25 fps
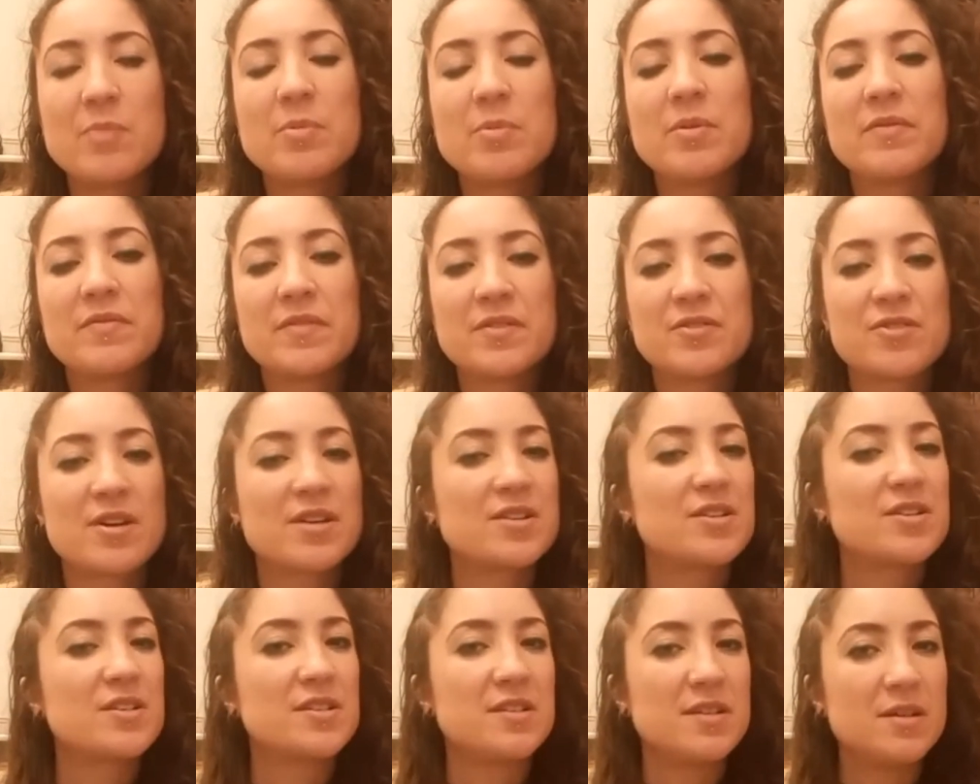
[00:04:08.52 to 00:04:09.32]
of the
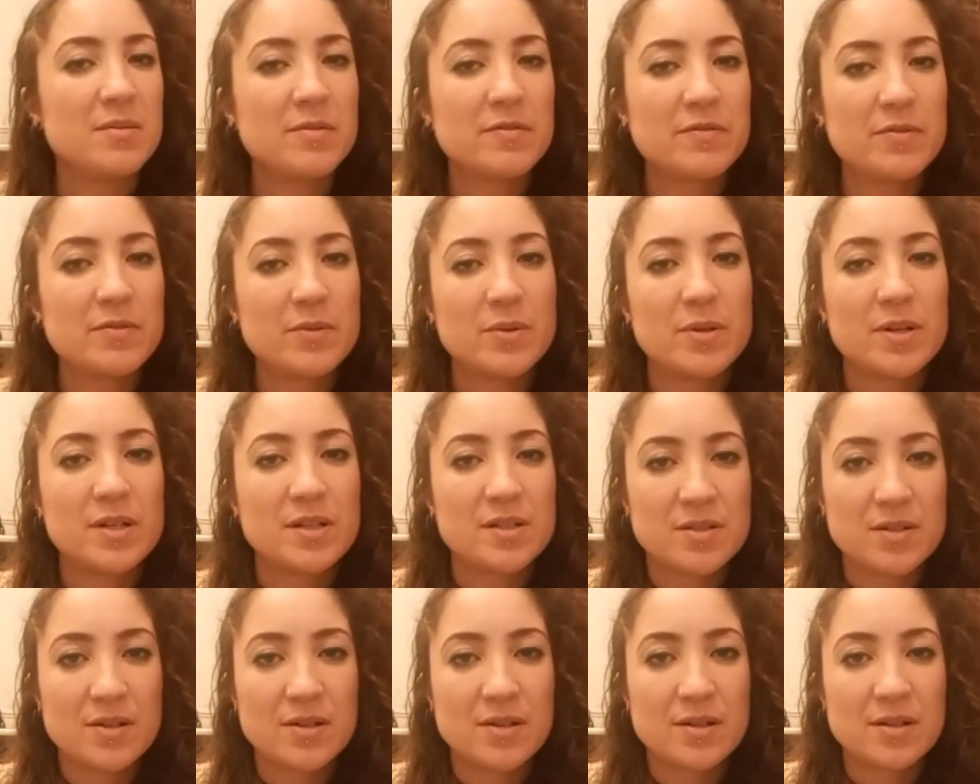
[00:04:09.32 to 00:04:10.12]
tragedy before I
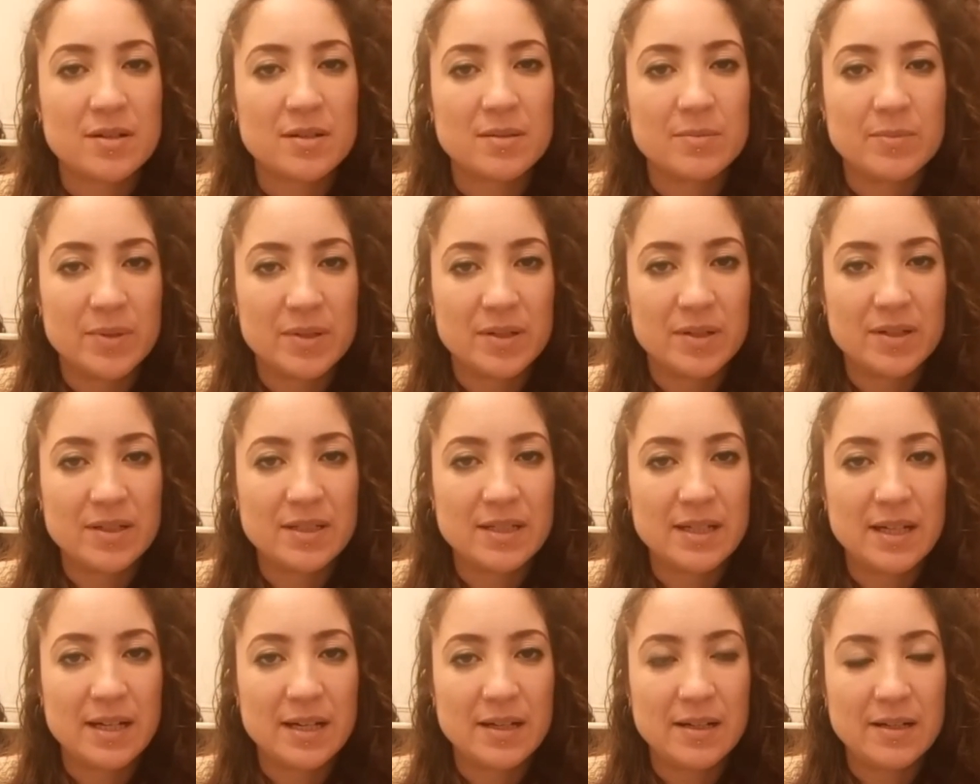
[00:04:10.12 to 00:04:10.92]
started the book.
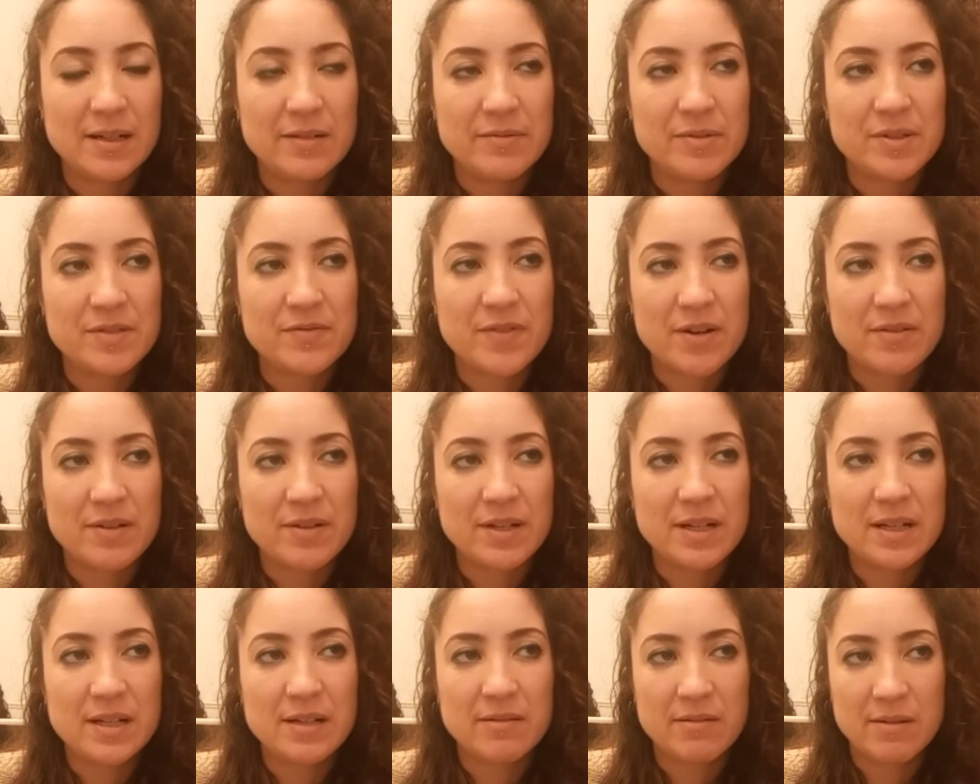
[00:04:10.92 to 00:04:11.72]
It was very
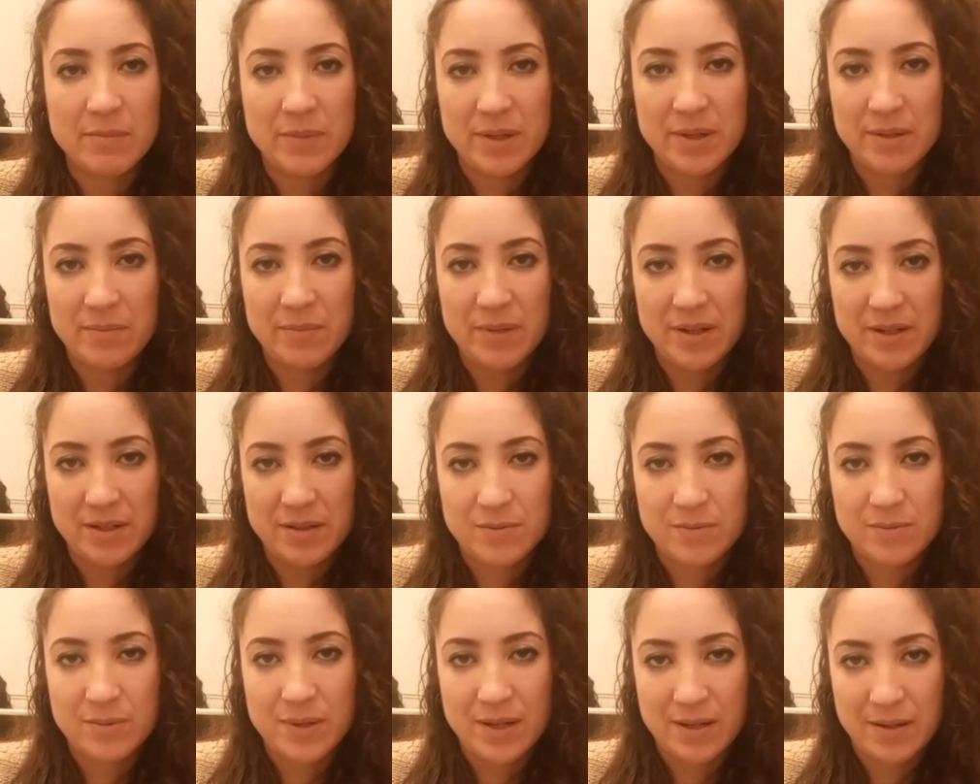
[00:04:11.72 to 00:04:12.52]
clear in my mind
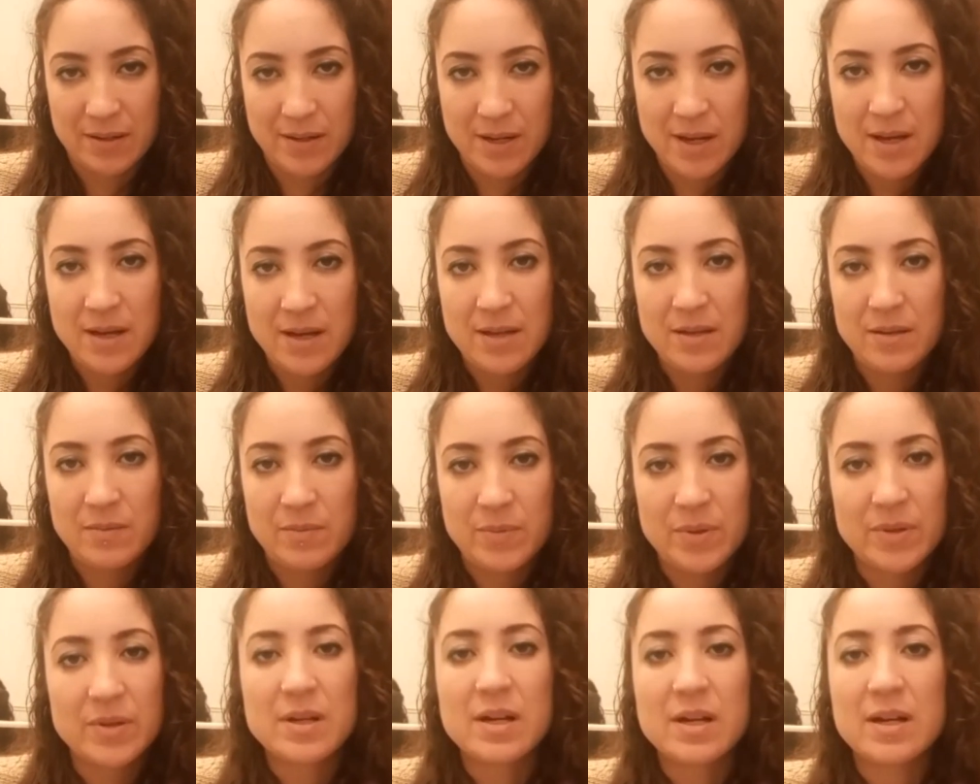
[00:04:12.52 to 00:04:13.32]
where the
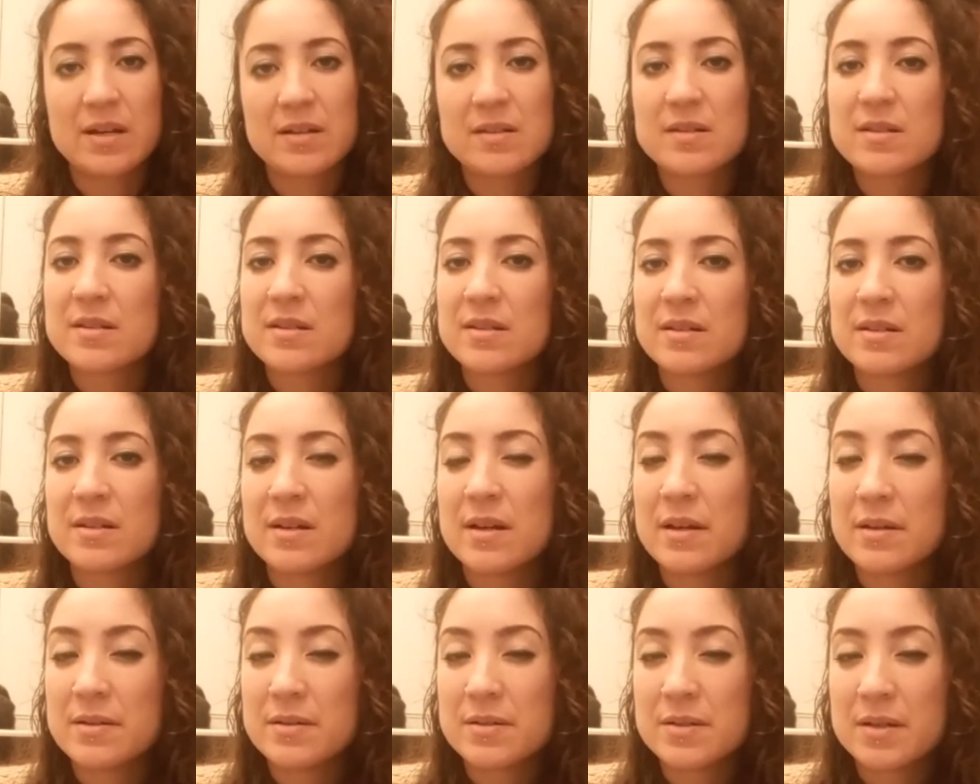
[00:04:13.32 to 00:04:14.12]
book had to
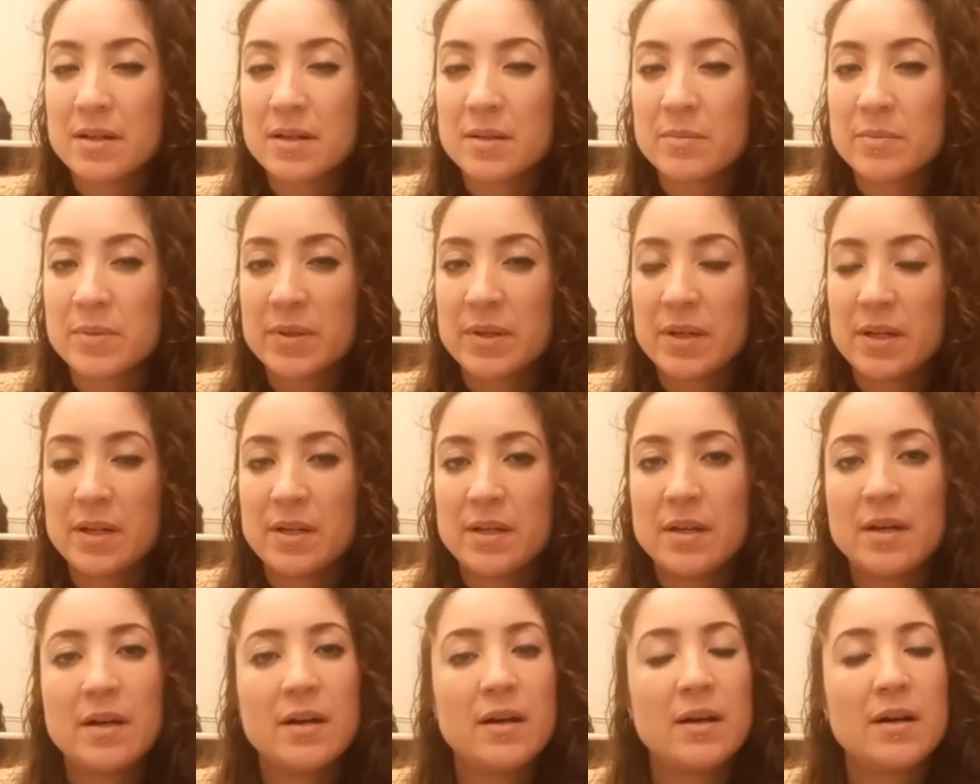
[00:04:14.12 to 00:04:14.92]
end up,
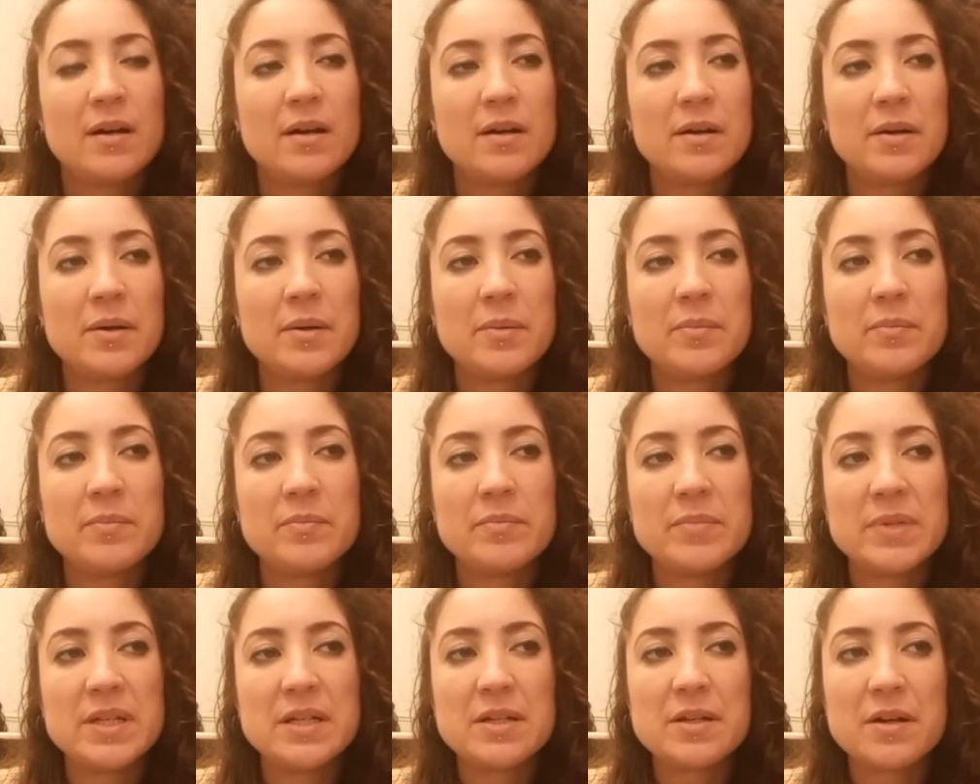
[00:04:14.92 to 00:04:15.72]

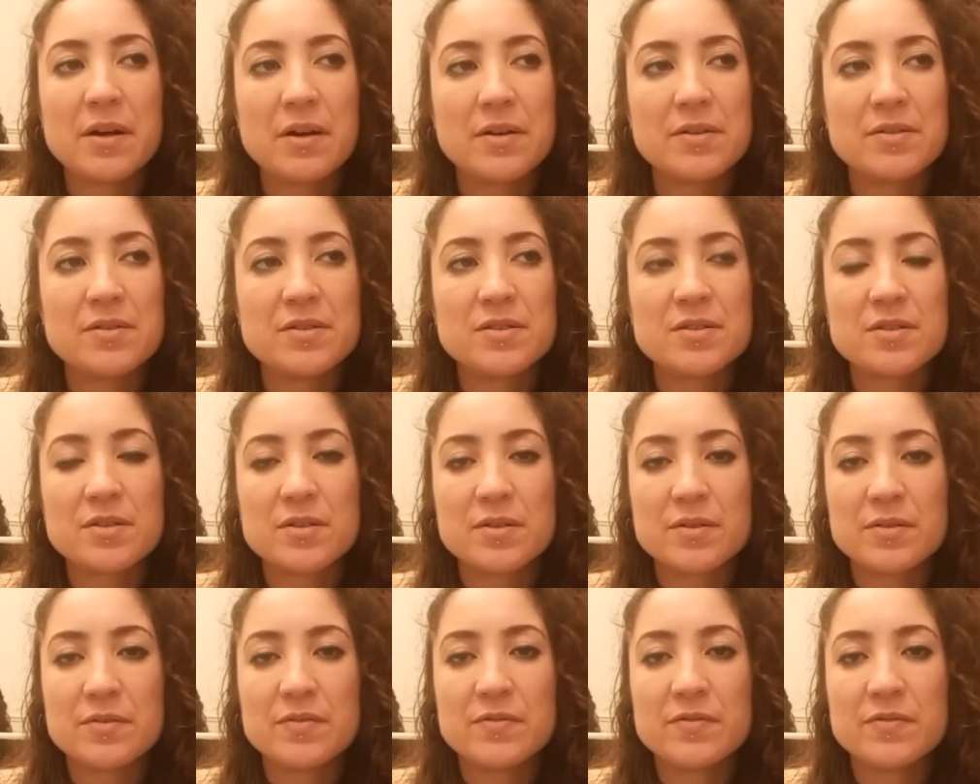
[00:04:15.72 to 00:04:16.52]
because
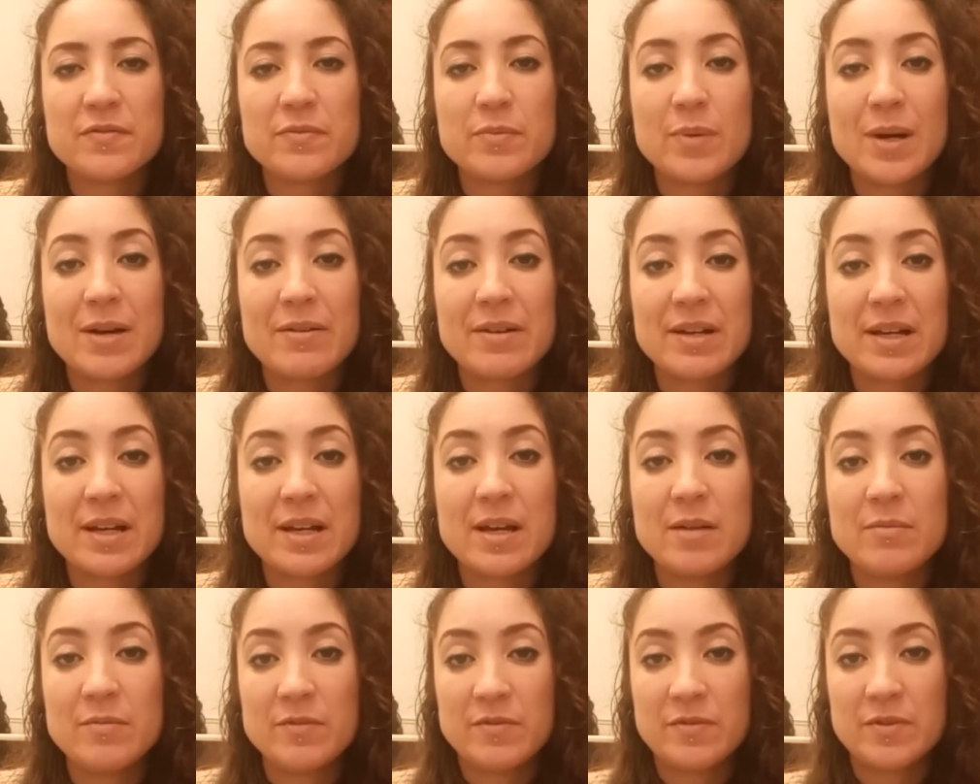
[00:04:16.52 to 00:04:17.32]
of where it
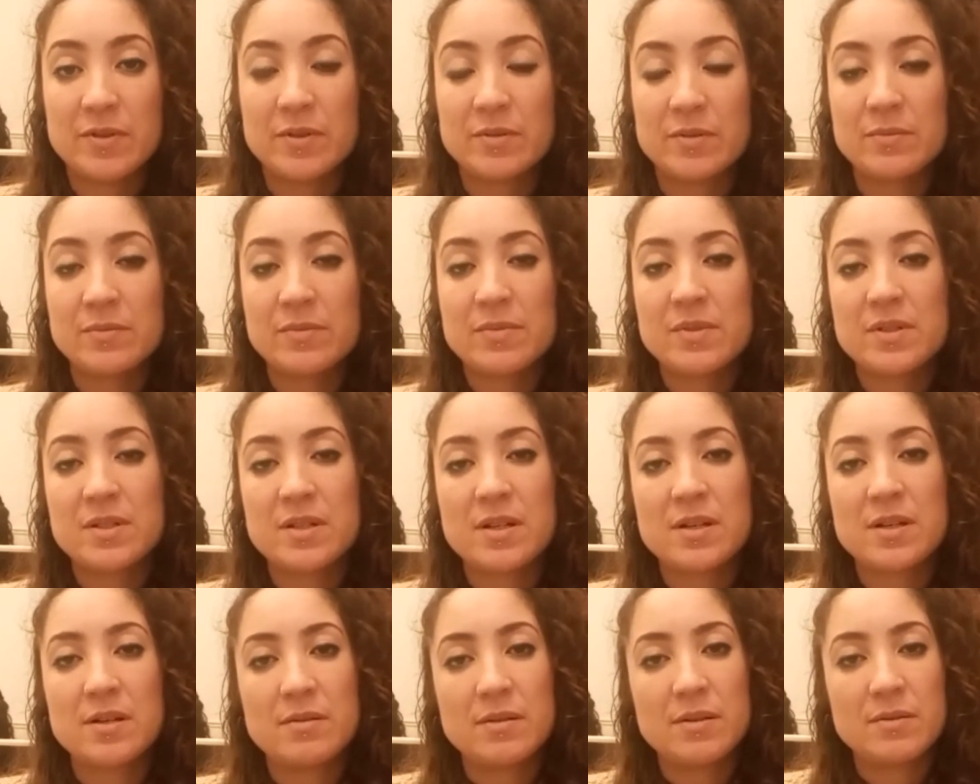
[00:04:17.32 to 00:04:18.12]
came from. So
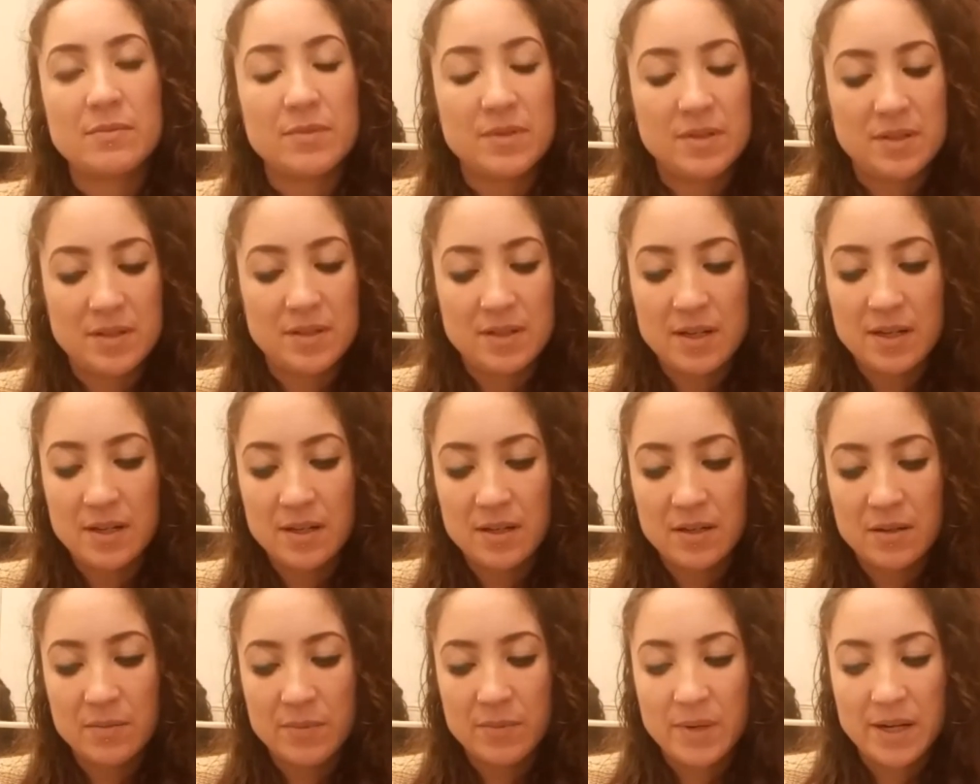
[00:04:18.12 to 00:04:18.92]
it was
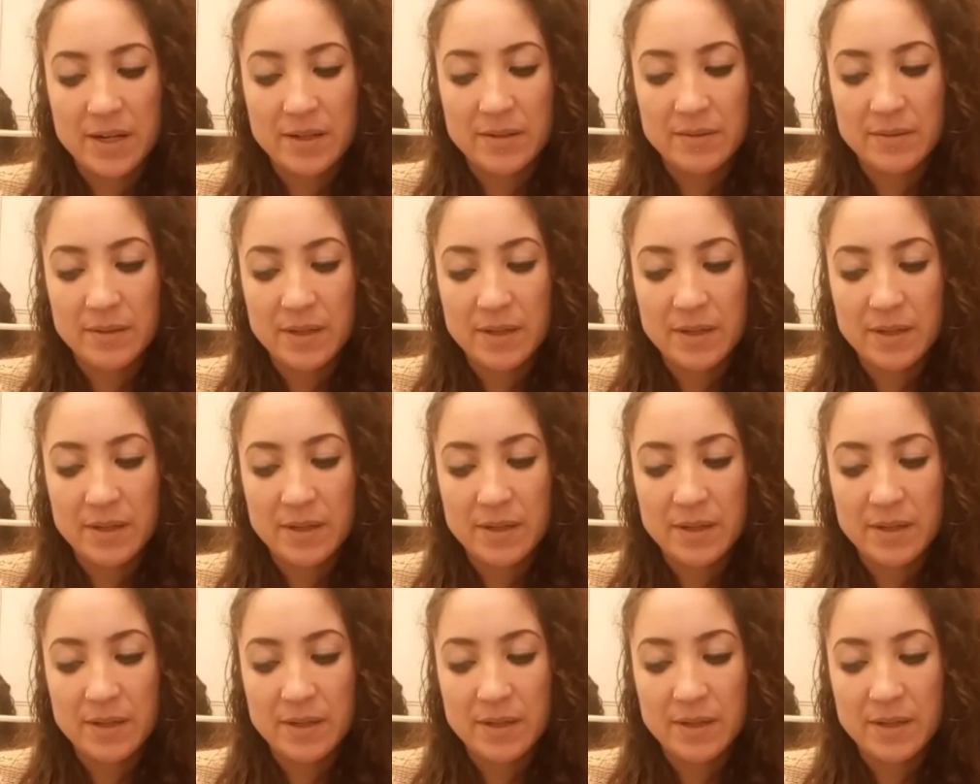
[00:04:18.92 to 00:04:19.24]
thinking about